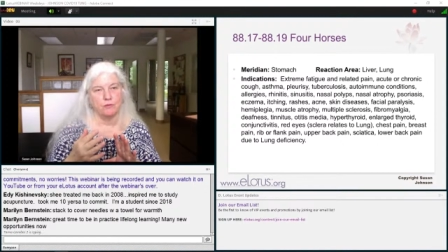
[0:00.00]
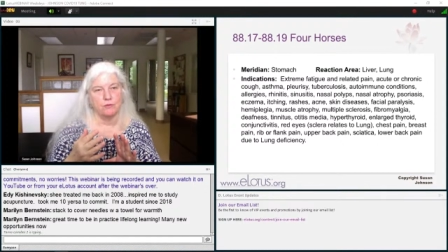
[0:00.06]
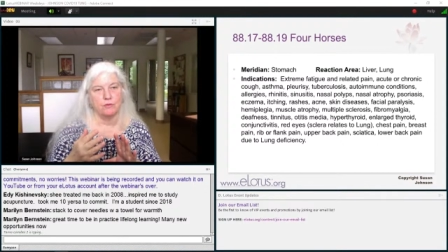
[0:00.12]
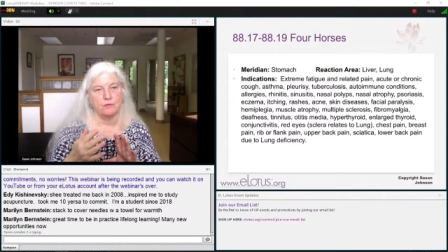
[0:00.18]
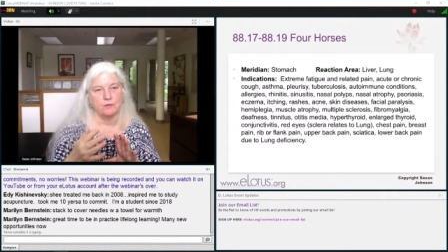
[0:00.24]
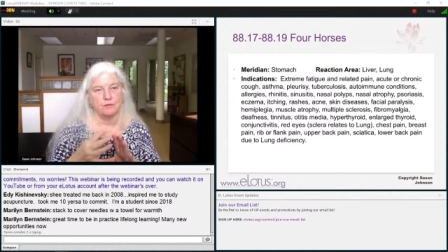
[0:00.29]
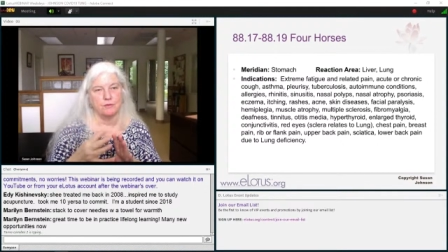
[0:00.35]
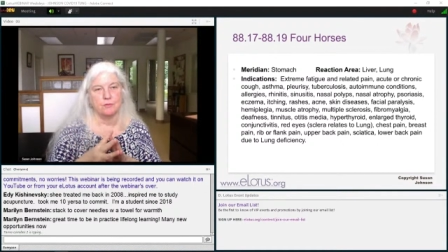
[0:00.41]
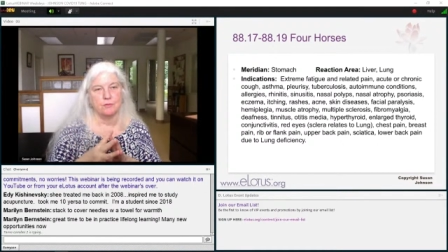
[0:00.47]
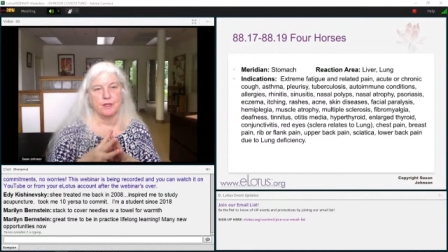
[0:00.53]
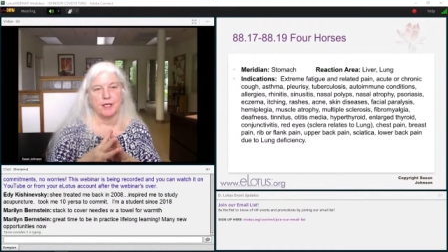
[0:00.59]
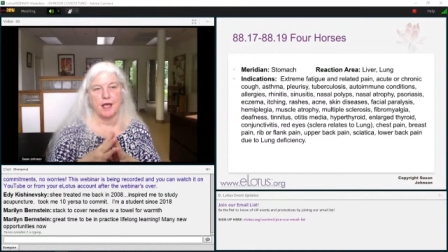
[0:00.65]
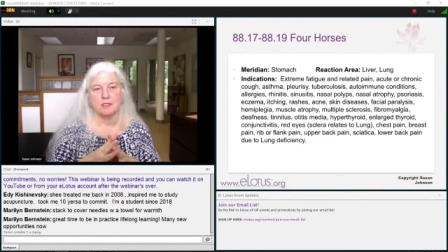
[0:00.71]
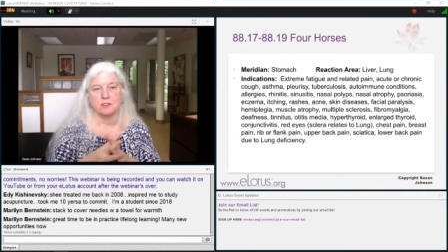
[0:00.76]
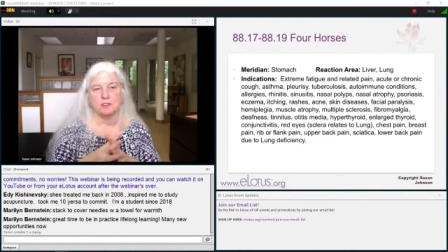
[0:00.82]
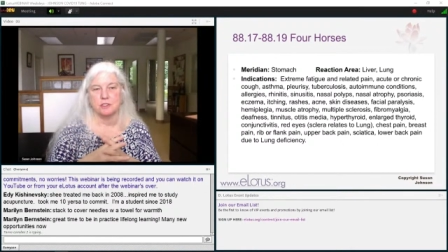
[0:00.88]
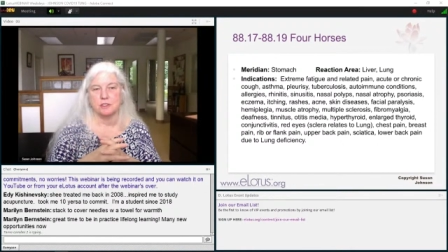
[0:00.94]
to as the
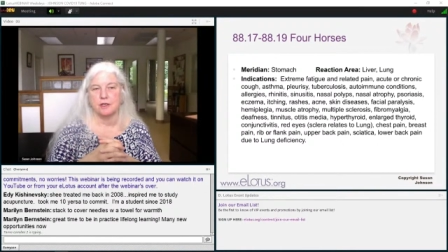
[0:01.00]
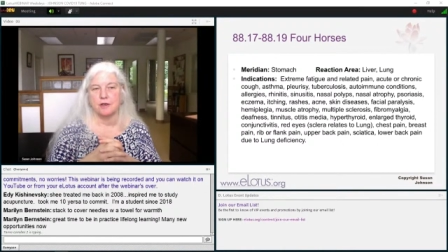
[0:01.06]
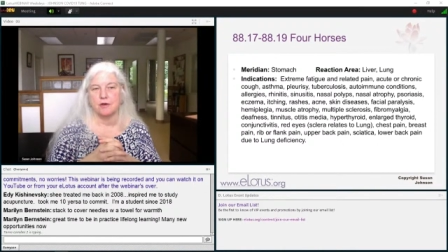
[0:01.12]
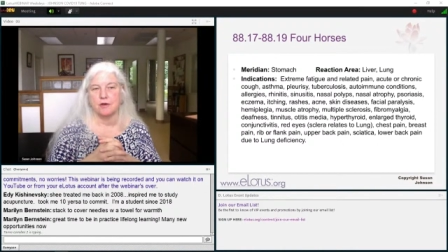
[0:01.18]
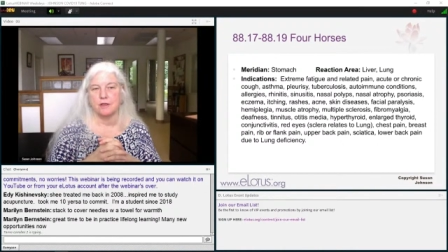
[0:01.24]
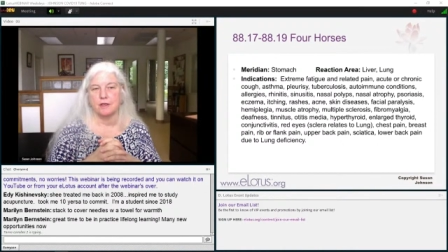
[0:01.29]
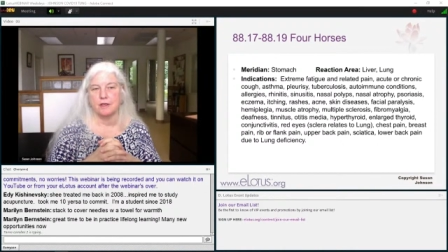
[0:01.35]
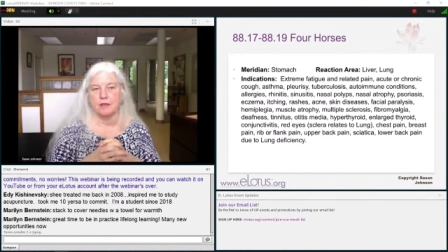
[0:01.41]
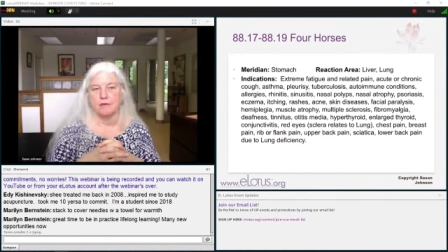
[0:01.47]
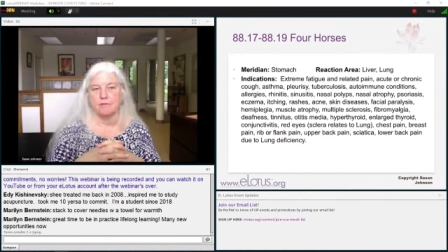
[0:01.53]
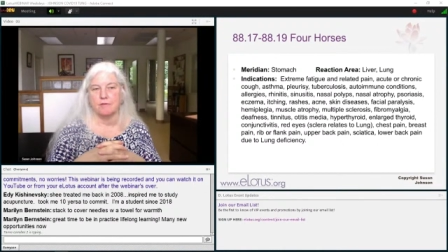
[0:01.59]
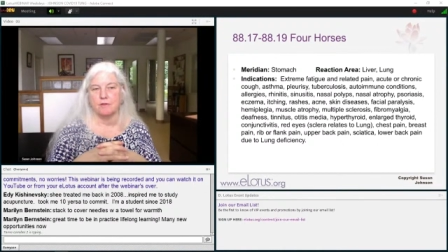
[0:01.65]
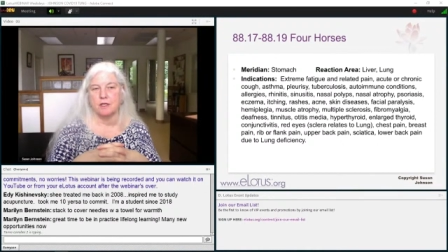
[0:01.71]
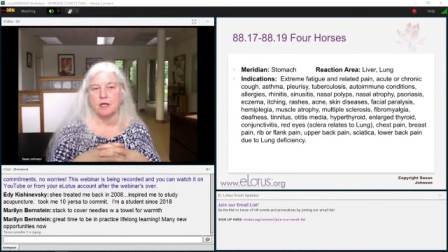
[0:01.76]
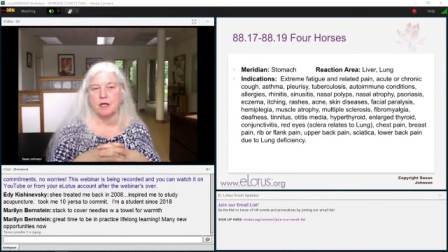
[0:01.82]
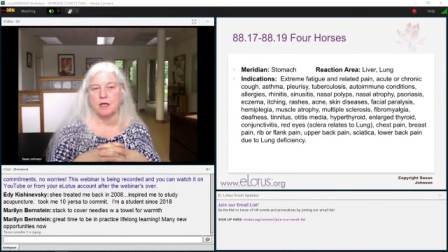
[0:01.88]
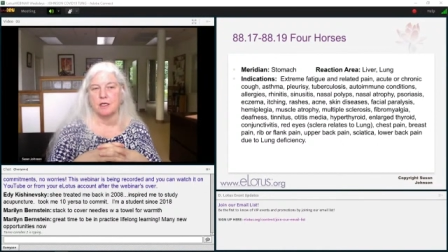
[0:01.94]
reaction area of
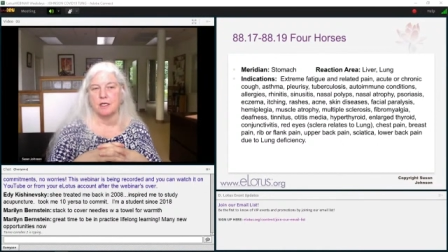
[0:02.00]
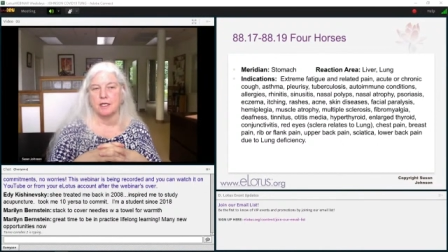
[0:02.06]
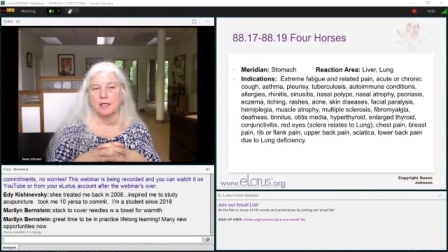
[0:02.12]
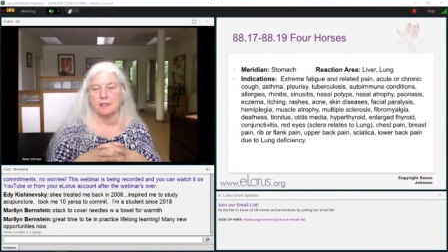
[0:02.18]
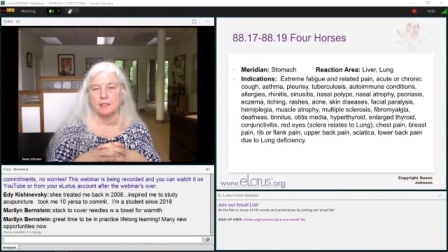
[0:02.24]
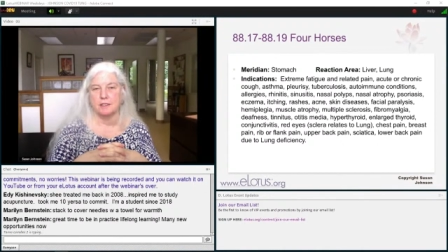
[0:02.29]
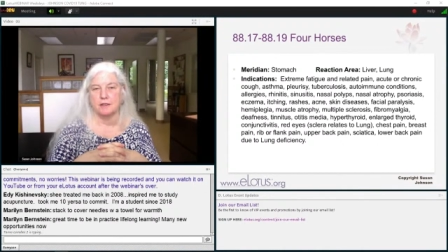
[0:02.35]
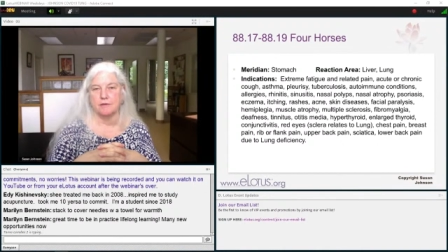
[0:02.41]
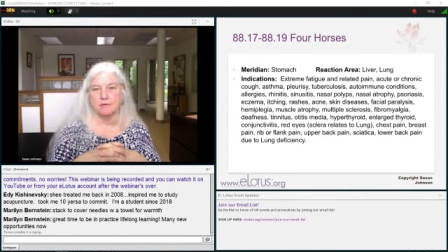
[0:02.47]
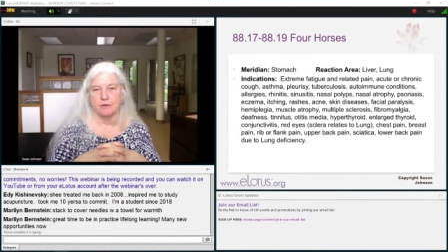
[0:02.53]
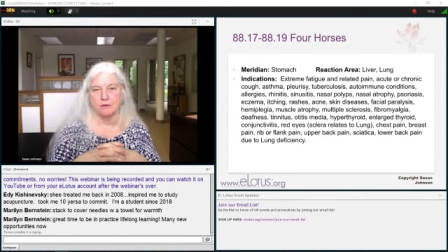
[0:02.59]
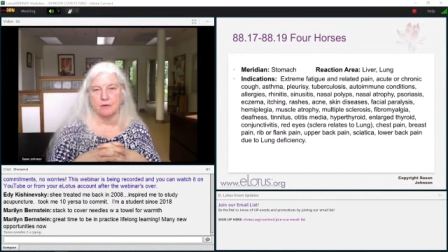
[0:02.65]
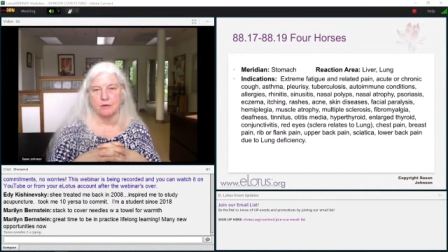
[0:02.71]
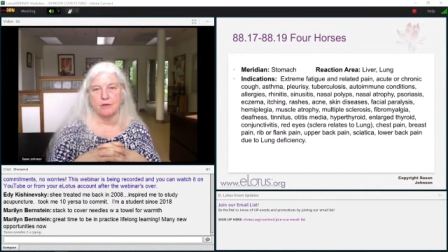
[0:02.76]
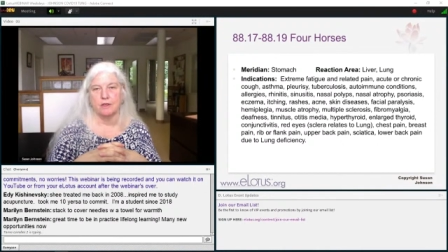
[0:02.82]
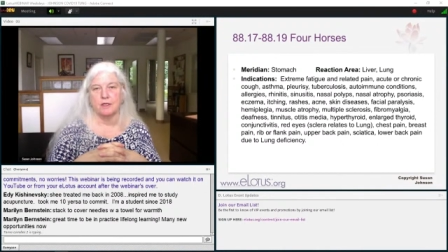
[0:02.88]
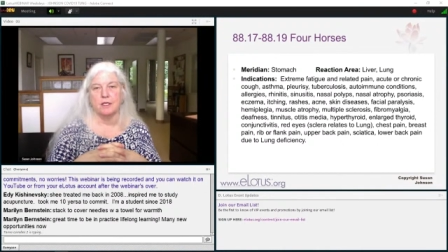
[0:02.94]
lung and
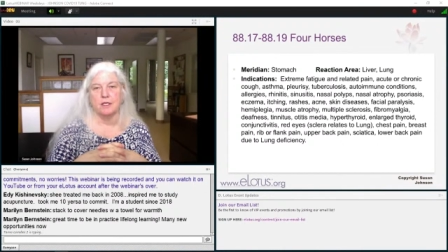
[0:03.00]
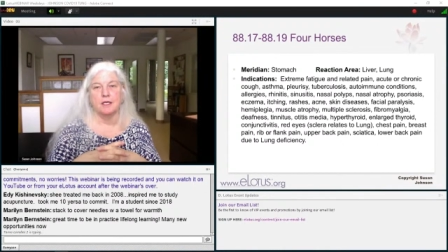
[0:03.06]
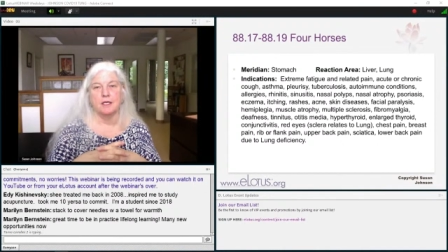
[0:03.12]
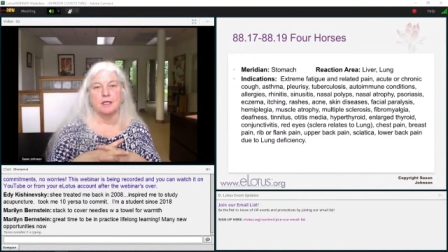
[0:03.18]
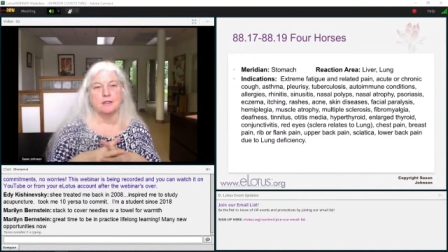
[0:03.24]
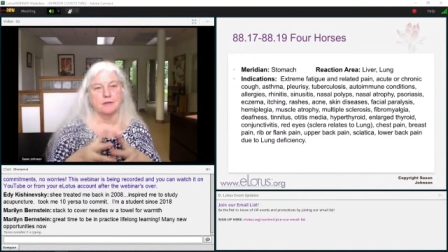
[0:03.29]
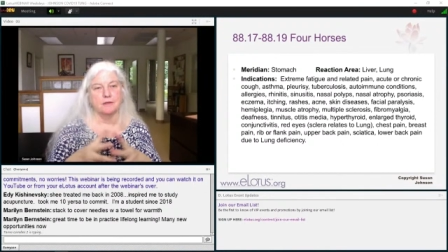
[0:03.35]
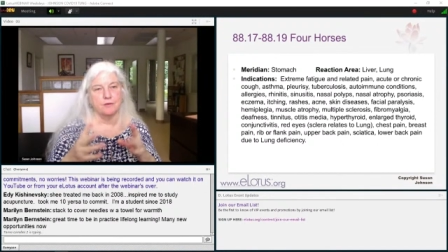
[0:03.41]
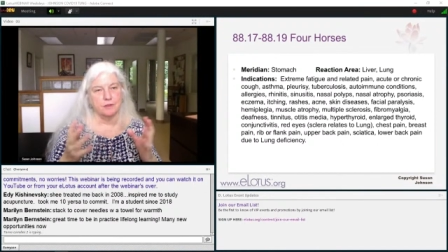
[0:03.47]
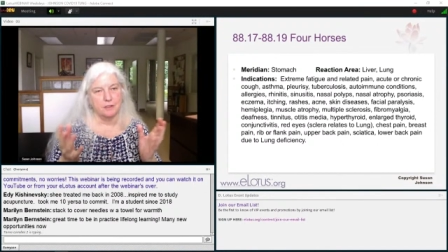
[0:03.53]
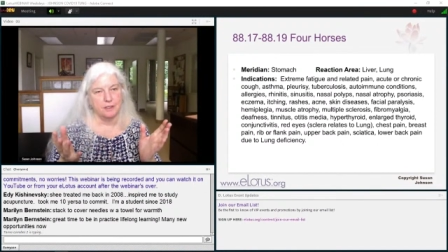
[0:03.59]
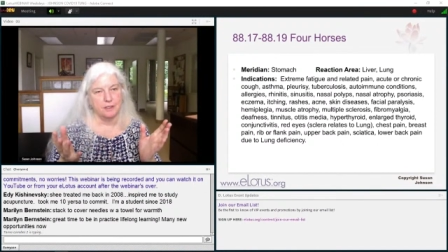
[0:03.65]
liver Liver